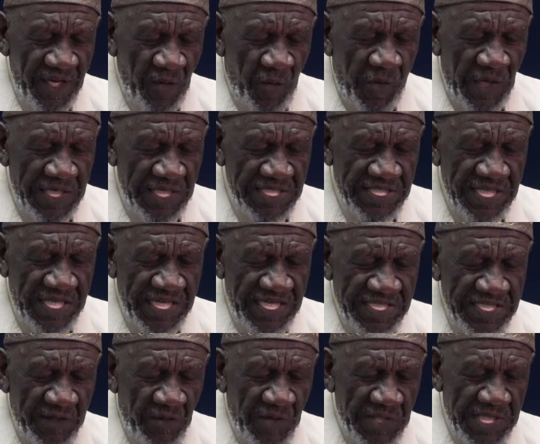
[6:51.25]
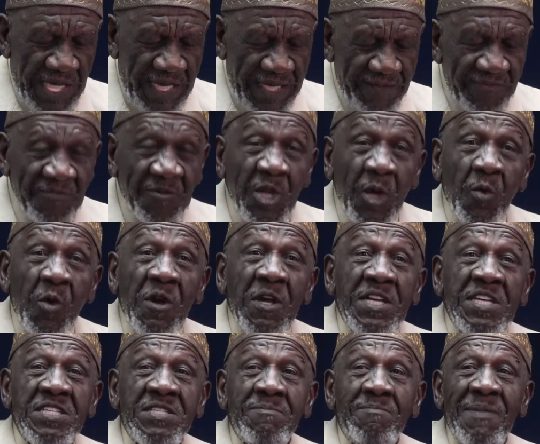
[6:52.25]
What is the
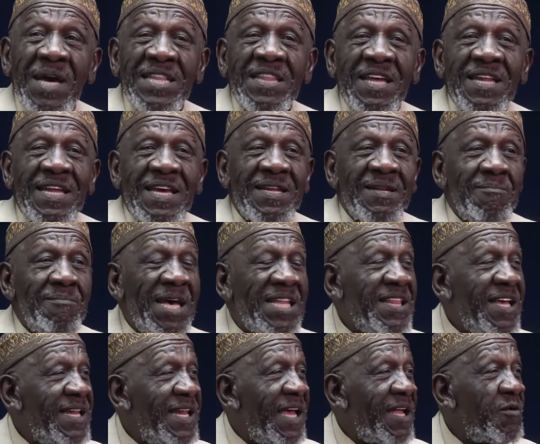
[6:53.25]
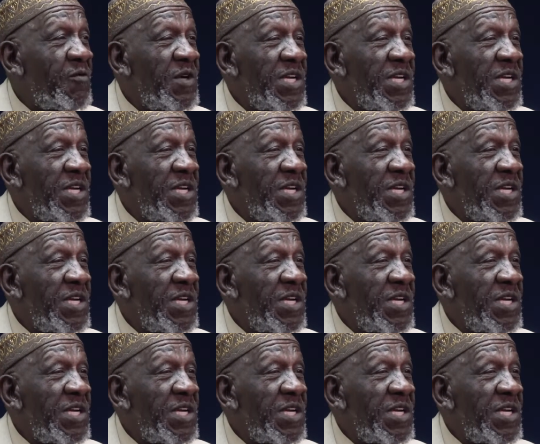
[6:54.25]
word is matalan,